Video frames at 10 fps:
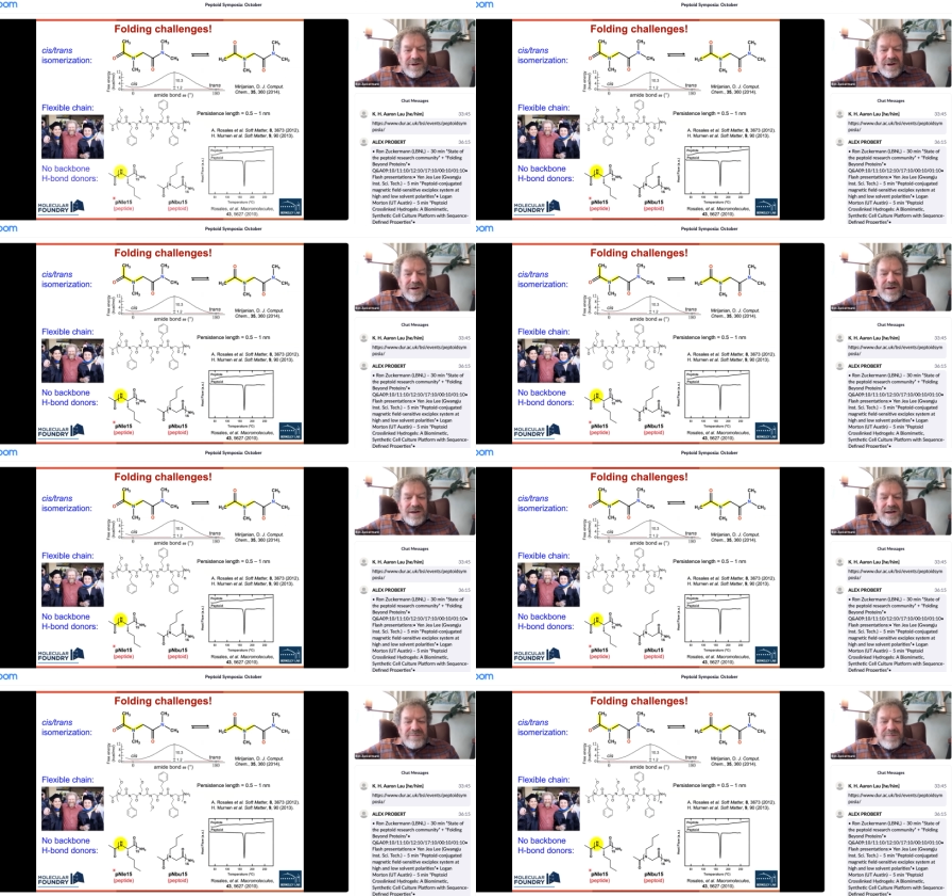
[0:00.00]
Uh,
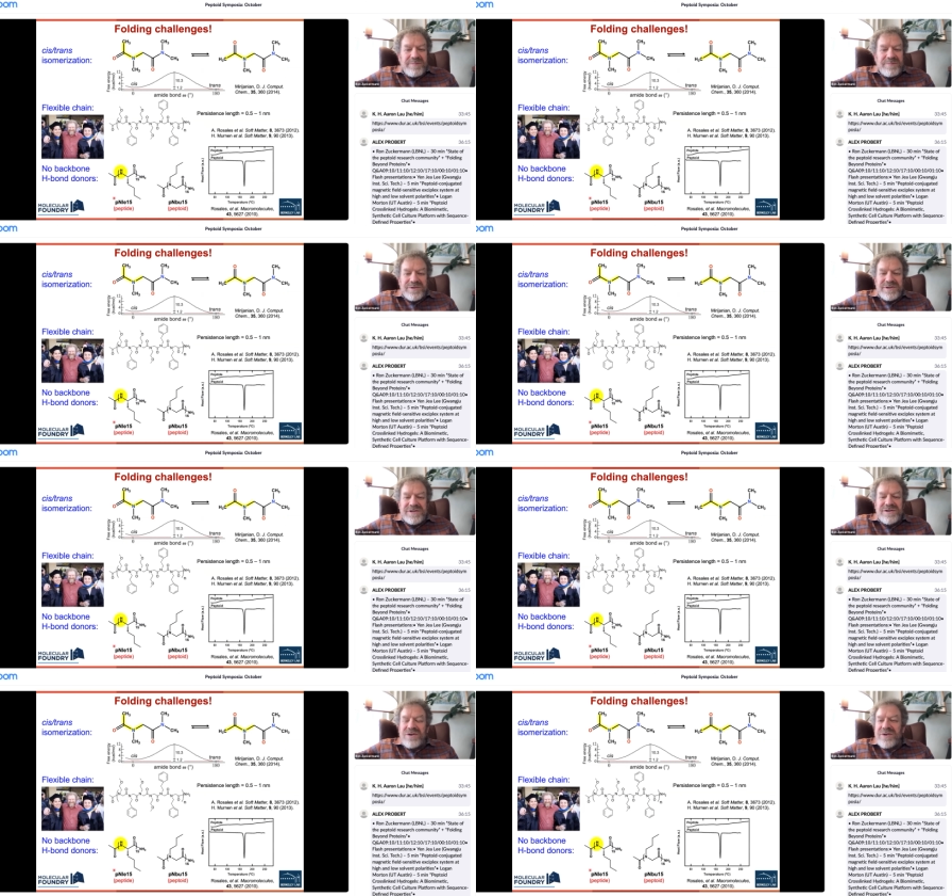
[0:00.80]
and
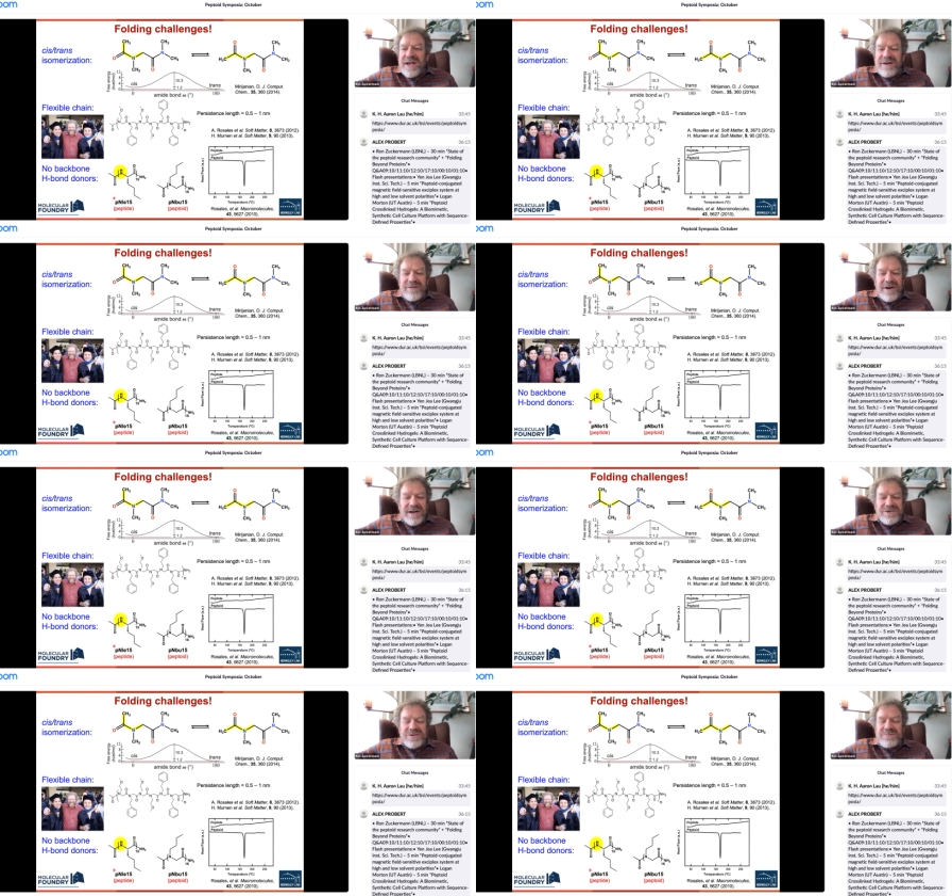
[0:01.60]
peptoids don't have a
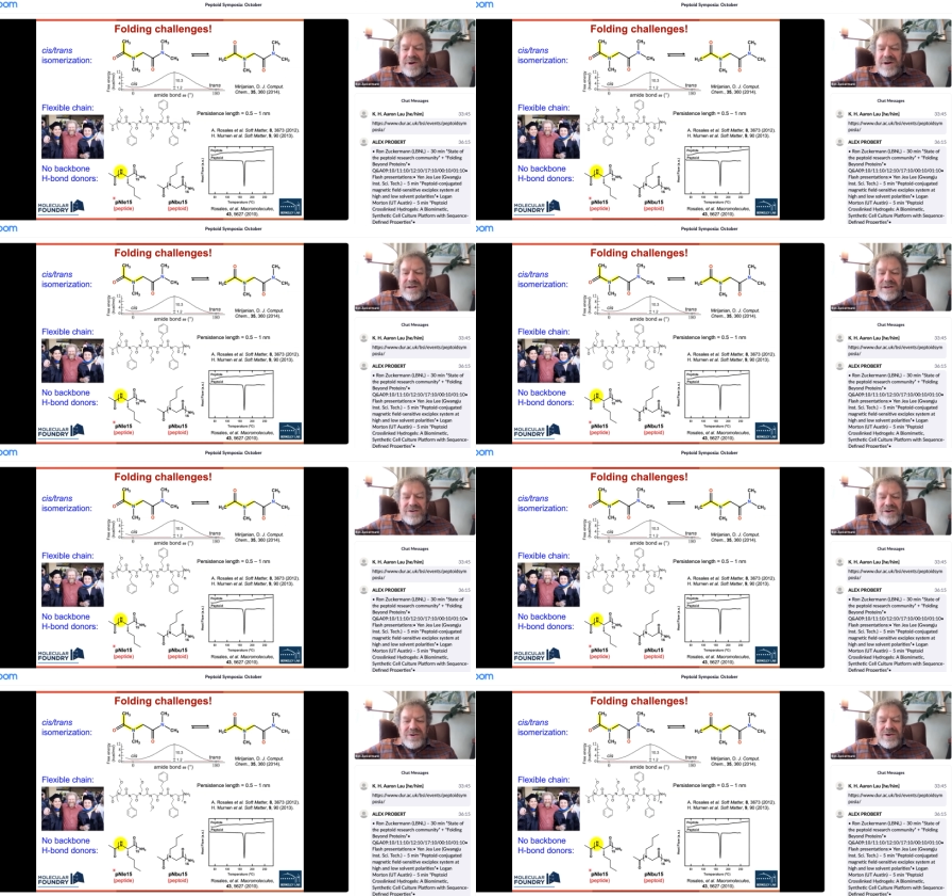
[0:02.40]
hydrogen bond
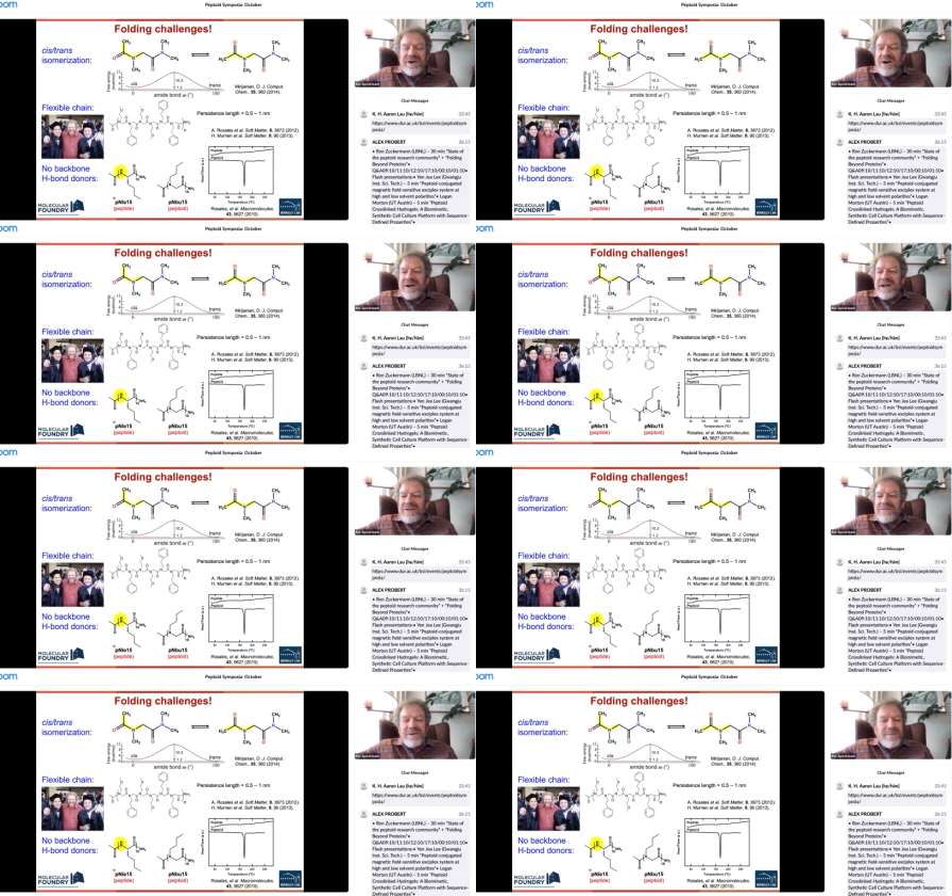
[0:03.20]
donor on every